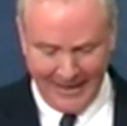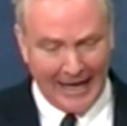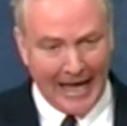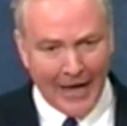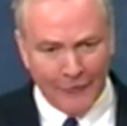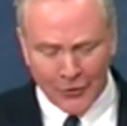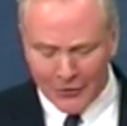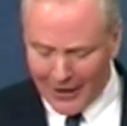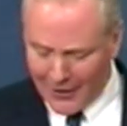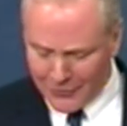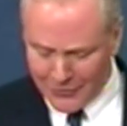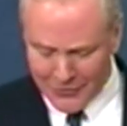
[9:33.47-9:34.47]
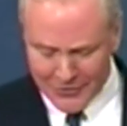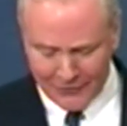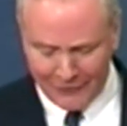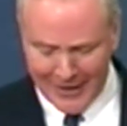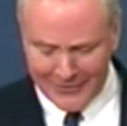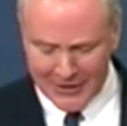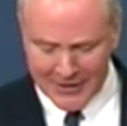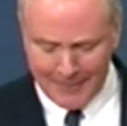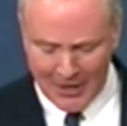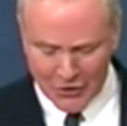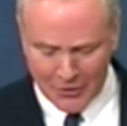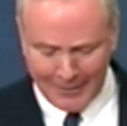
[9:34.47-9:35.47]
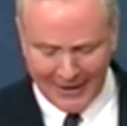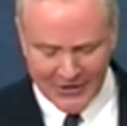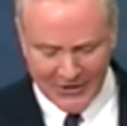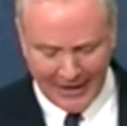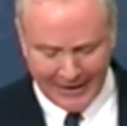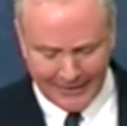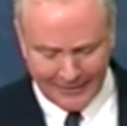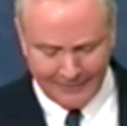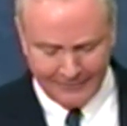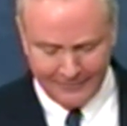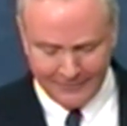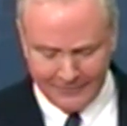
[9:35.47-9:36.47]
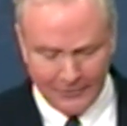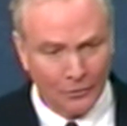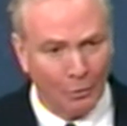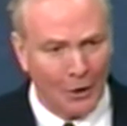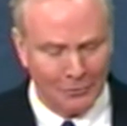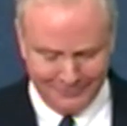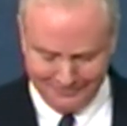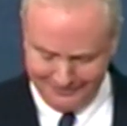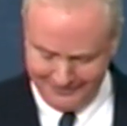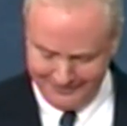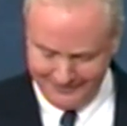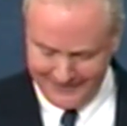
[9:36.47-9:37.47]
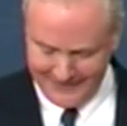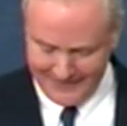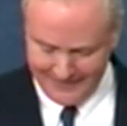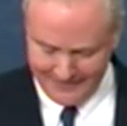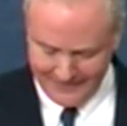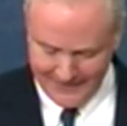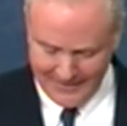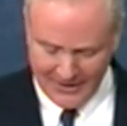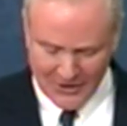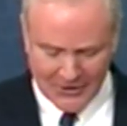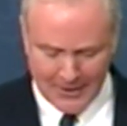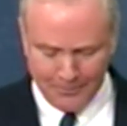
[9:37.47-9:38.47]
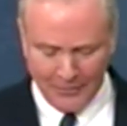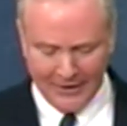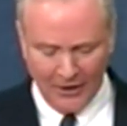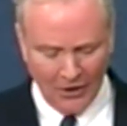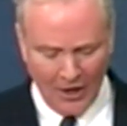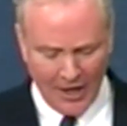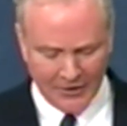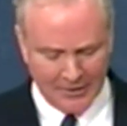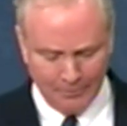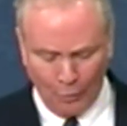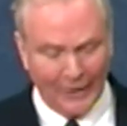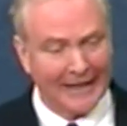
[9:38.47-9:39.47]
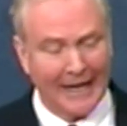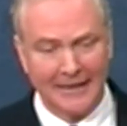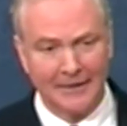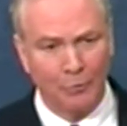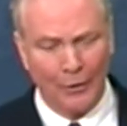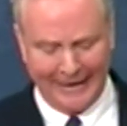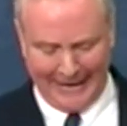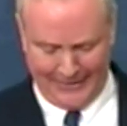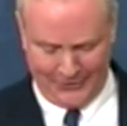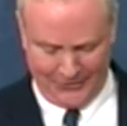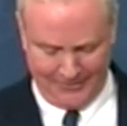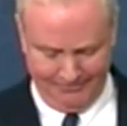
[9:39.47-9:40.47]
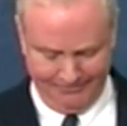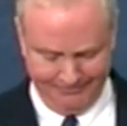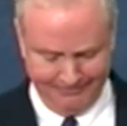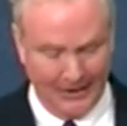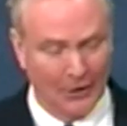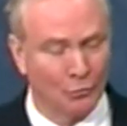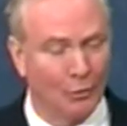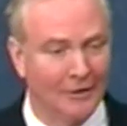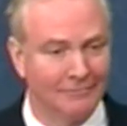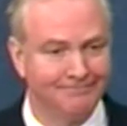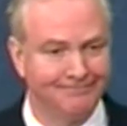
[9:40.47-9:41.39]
I've heard others defend this measure by saying, quote, it is simply a law to boycott the boycotters, unquote.